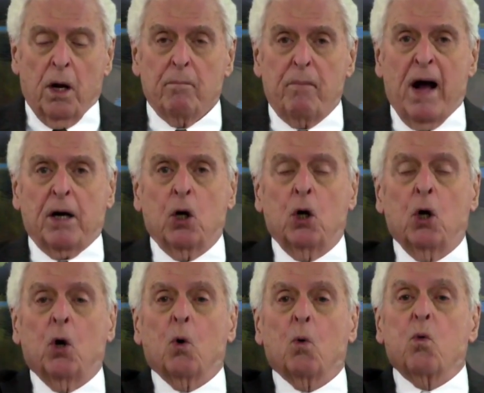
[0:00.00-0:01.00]
but
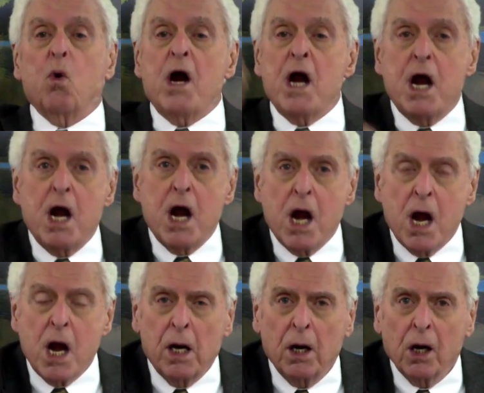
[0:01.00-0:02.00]

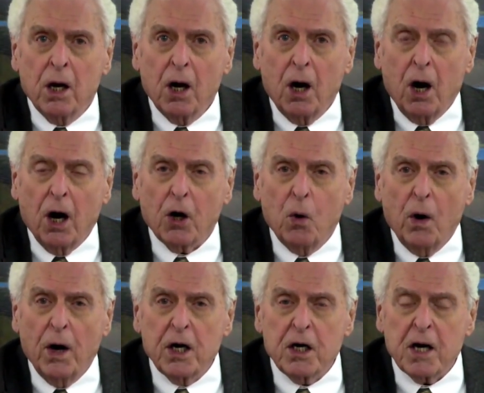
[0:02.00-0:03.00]
we are
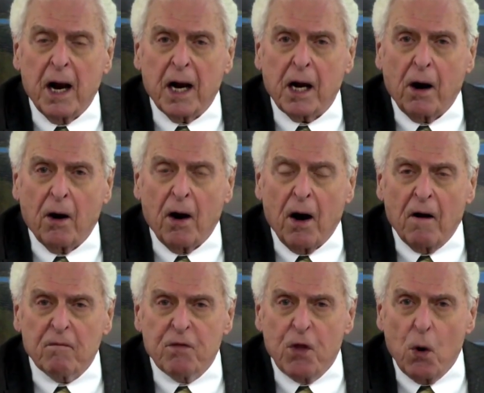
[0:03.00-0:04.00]
going to take care
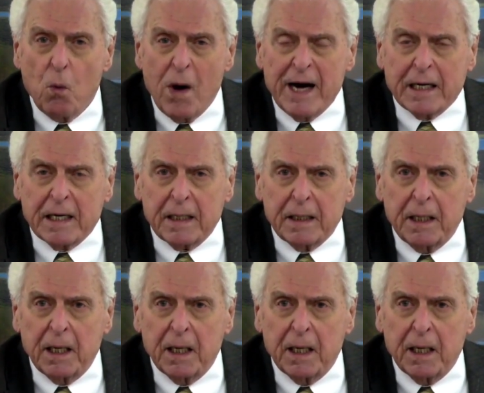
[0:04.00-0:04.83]
of the wicked.